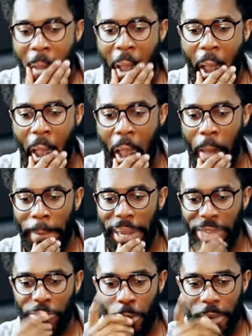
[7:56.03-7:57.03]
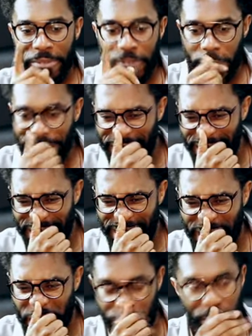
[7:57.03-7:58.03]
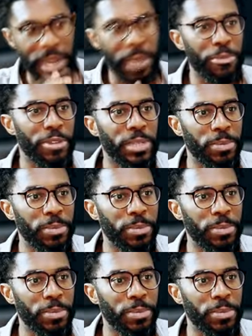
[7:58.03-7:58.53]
And I wrote my first 16 trying to impress